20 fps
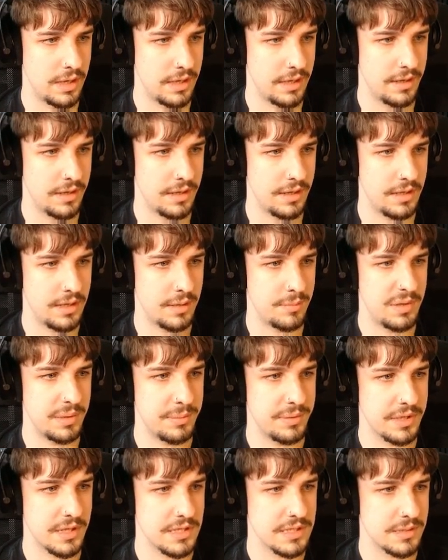And then
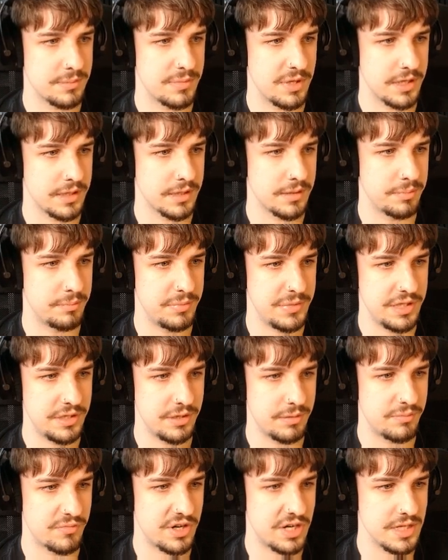maybe get some like
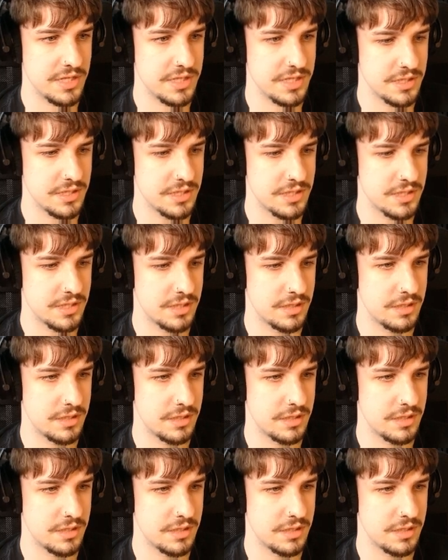medium rises